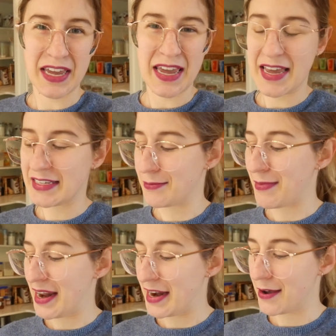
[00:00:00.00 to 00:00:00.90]
he gets a
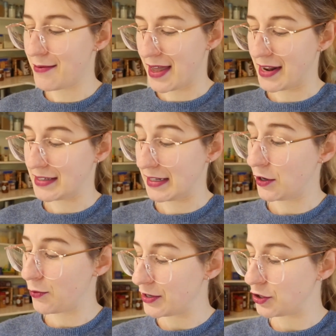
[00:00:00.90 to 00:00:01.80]
medium and it's a
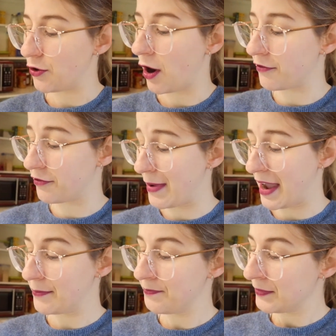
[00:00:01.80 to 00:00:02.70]
little bit too hot for
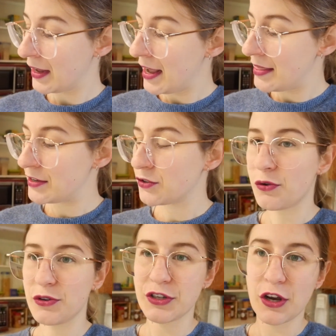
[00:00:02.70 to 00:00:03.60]
me. There's
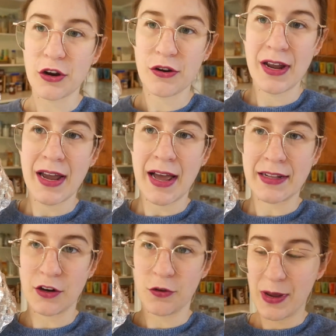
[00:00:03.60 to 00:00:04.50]
also a
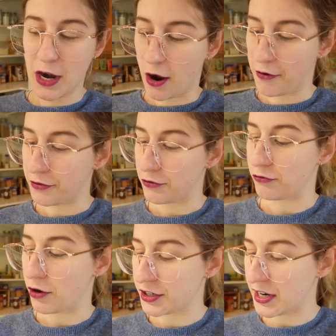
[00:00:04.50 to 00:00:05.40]
little bit
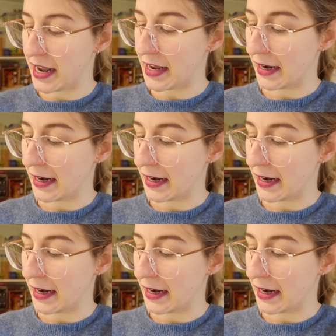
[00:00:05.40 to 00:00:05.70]
of roti